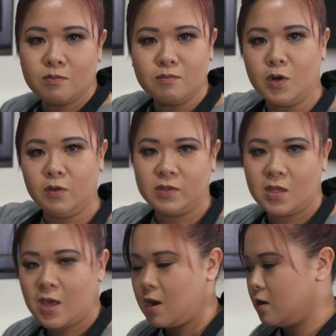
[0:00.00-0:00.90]

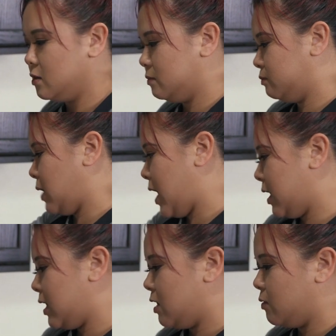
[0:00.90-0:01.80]
moves the air,
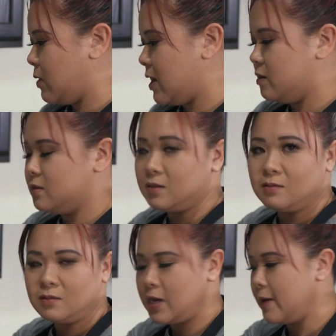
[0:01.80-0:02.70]
hot air around
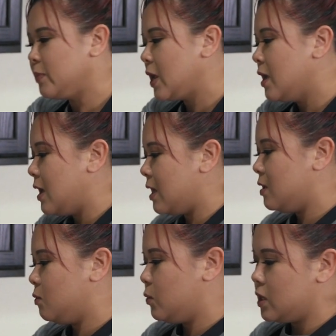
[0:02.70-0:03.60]
and yeah. And
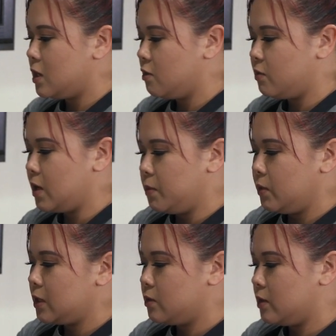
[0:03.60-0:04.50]
then we can air fry, but
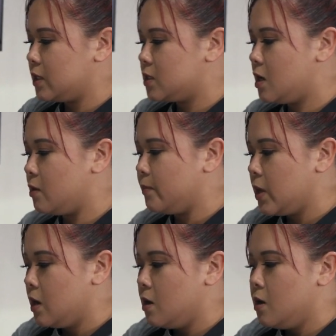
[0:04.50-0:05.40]
we're not doing that. So
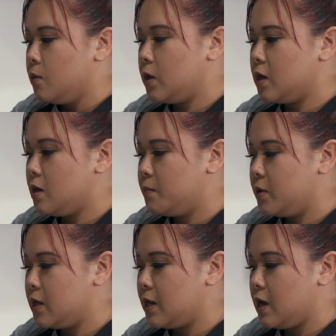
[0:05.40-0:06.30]
we're gonna
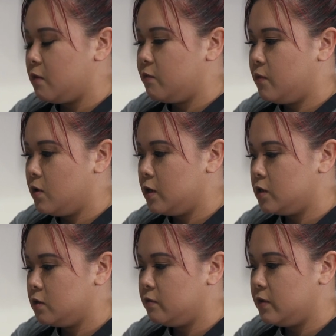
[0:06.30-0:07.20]
put it at
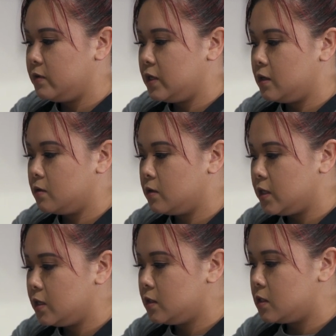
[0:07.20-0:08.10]
450
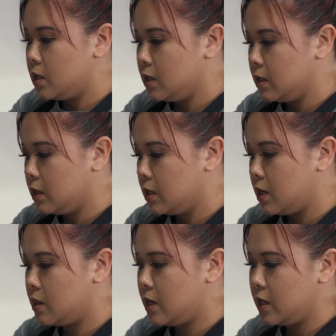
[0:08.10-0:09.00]
degrees
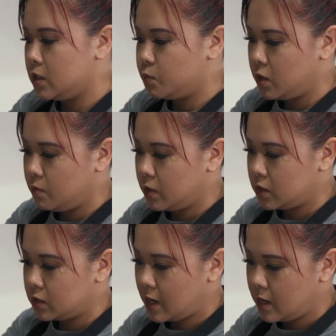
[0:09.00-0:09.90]
and that is pretty
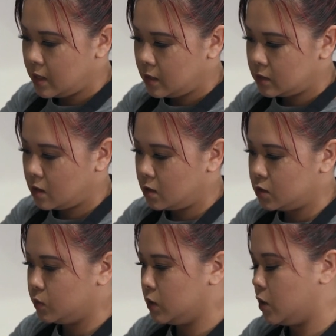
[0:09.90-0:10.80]
much as high as
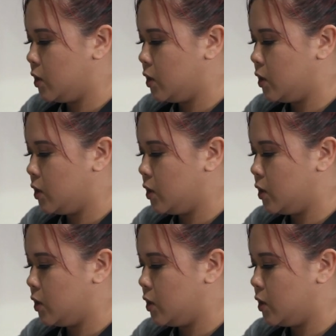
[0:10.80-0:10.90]
ours will